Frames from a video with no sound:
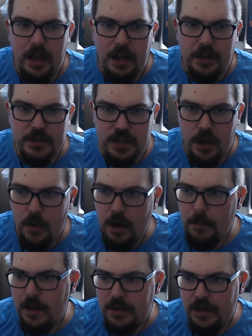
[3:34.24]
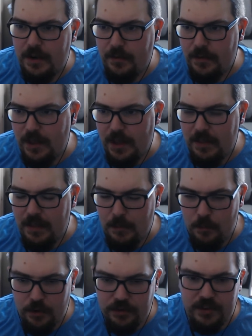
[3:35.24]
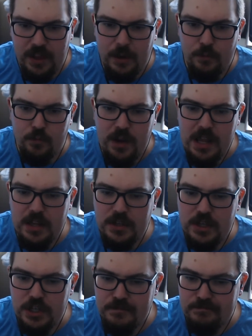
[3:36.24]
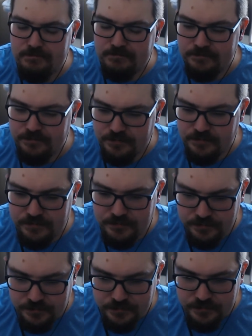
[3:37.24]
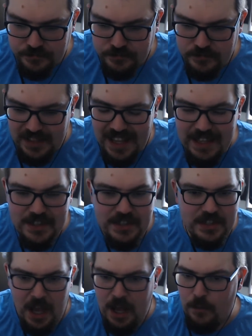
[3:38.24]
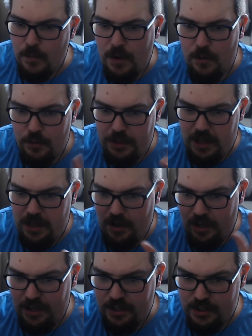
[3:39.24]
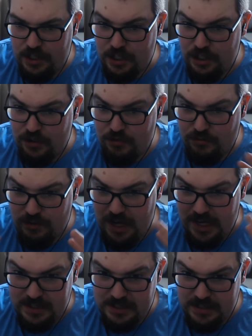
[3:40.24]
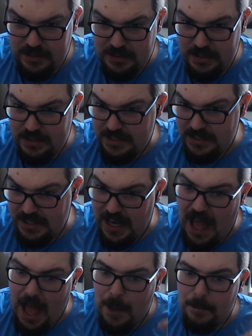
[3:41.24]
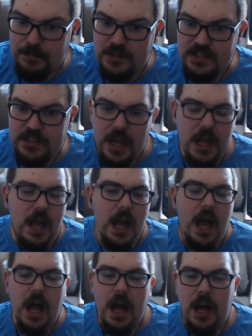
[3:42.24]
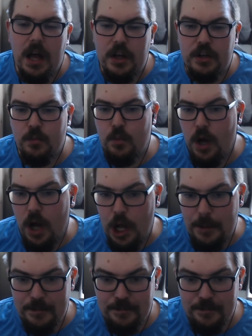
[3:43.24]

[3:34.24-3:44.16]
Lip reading: show up and everything. And then once they reach inside where all the like crest slabs were